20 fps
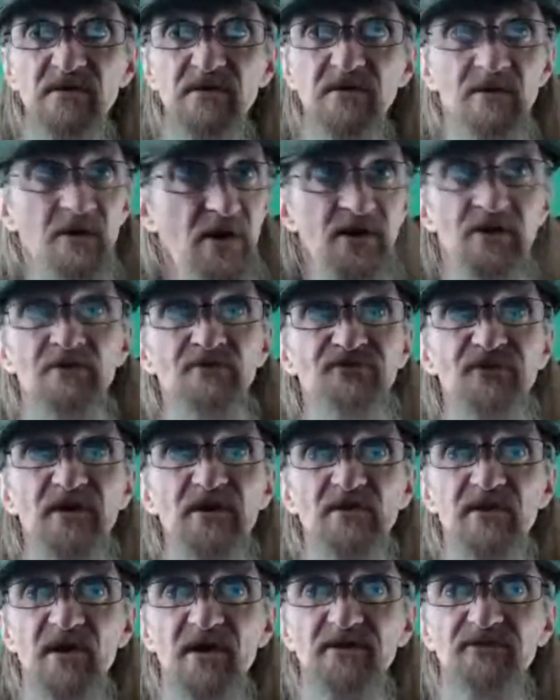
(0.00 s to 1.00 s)
I don't
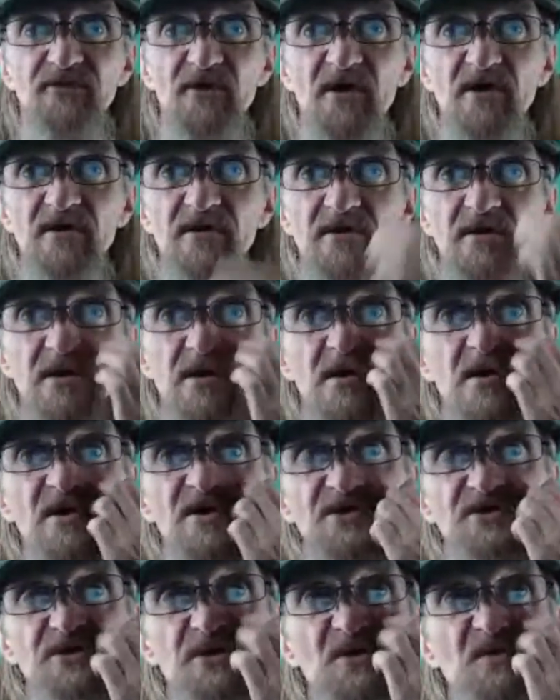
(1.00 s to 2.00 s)
think like that.
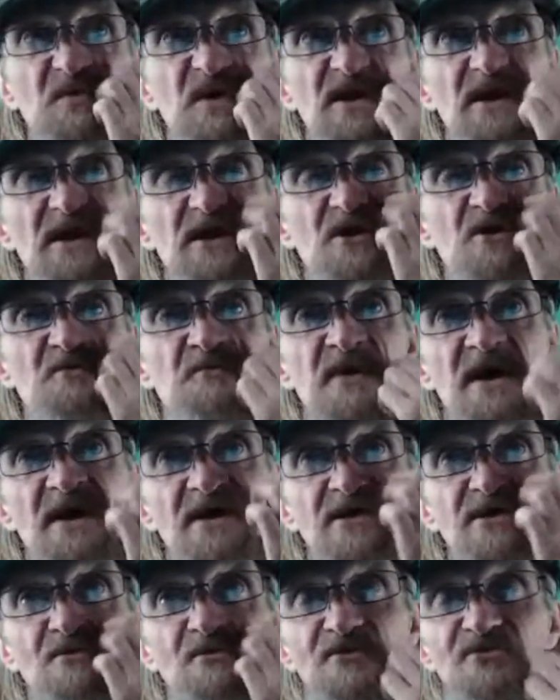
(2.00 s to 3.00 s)
You know what? I go
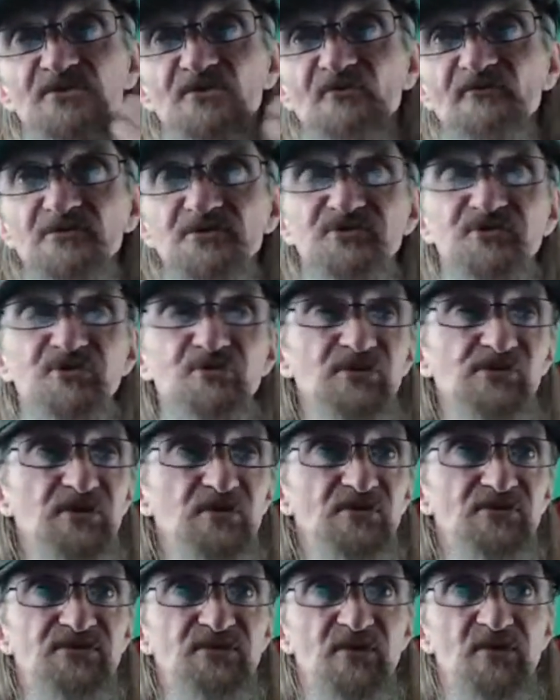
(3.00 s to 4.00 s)
back. It was over 2
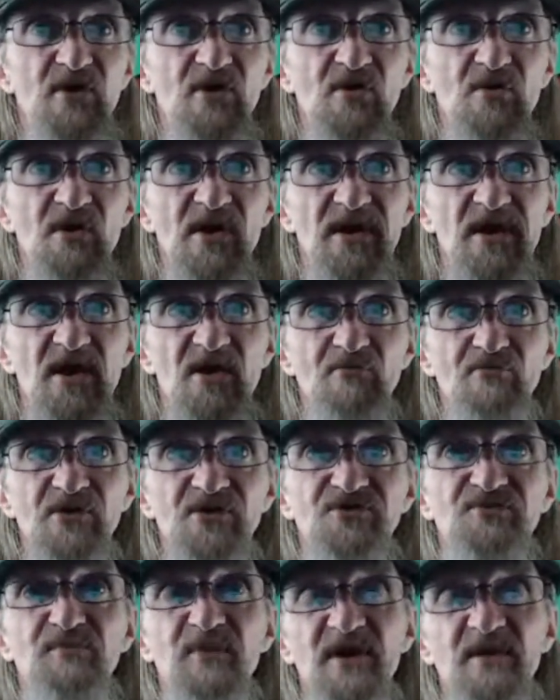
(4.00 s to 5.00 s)
years ago. I got
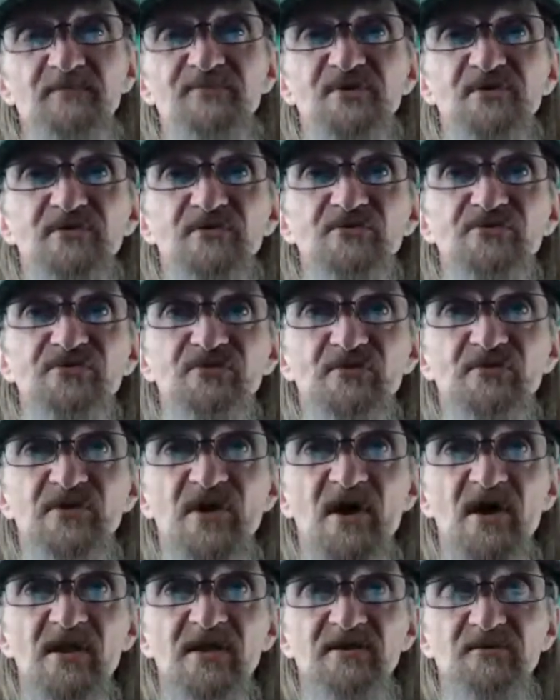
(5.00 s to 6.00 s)
reached by a producer in
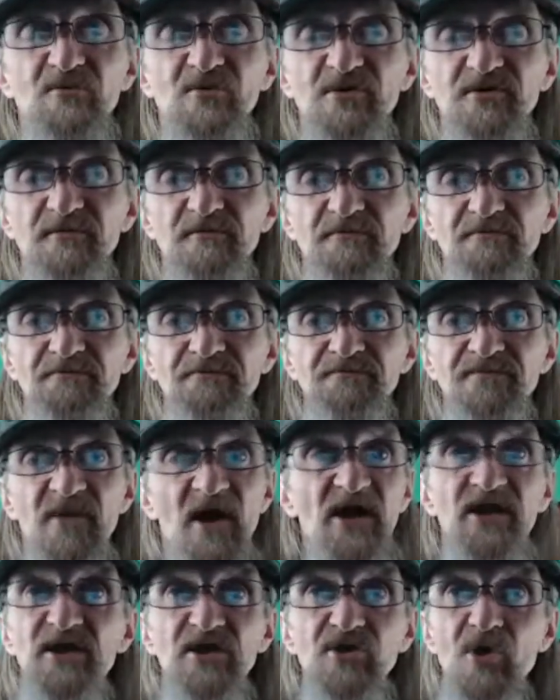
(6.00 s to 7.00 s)
Hollywood.
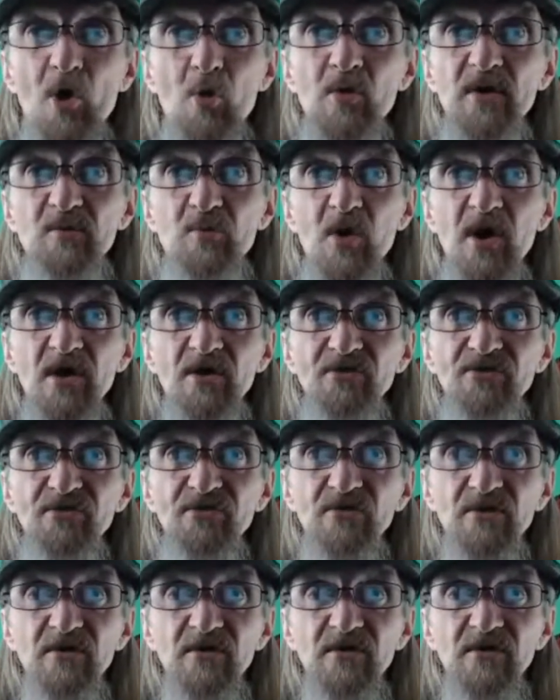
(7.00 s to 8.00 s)
I didn't know he was.
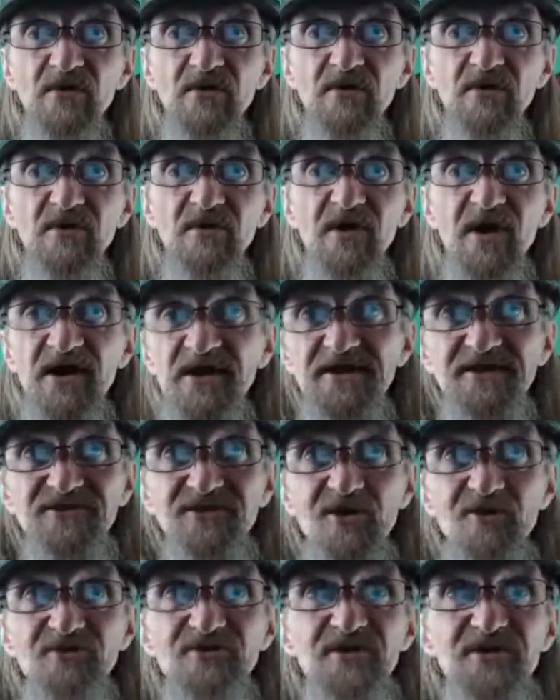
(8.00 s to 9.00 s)
I didn't
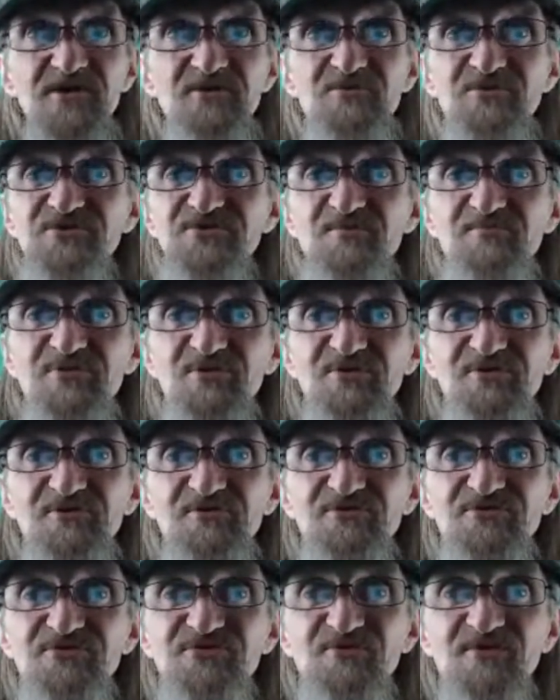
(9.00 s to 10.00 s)
know that he was a
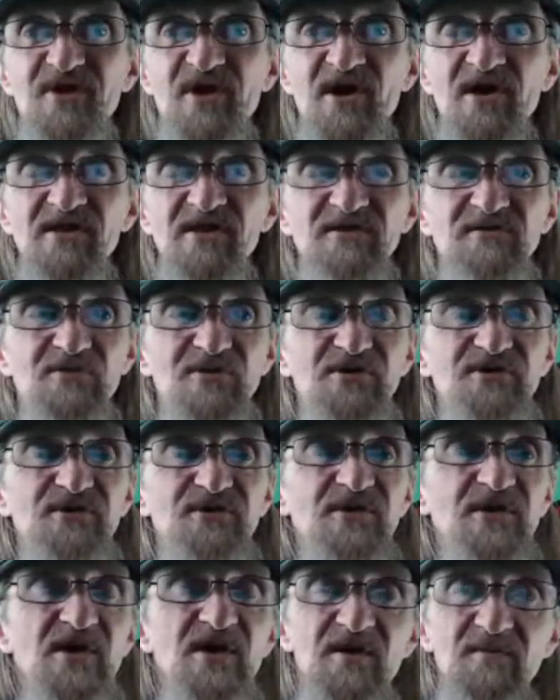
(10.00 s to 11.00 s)
producer in Hollywood.
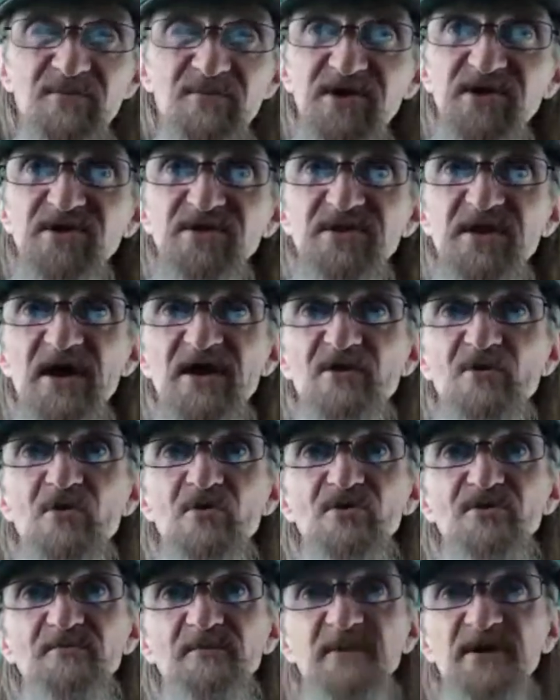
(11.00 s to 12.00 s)
But he got a
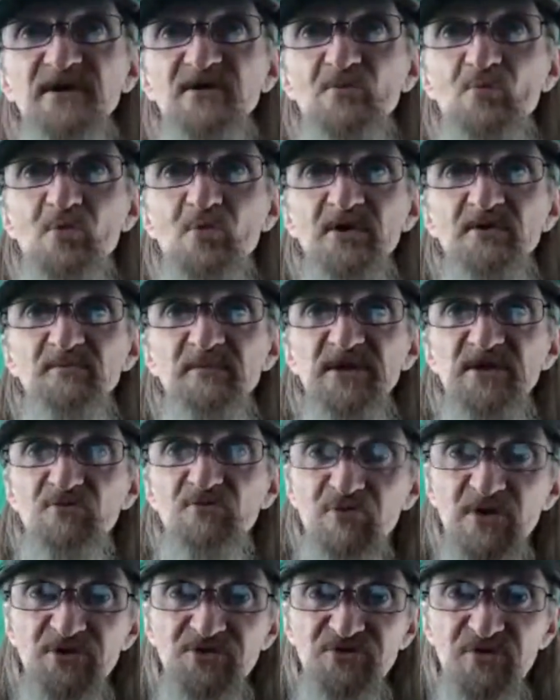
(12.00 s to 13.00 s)
hold of me and wanted me to
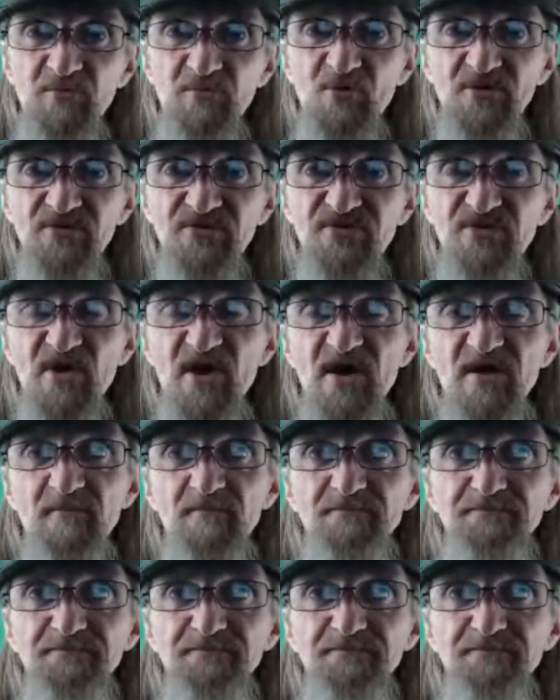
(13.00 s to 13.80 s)
reach him on Skype.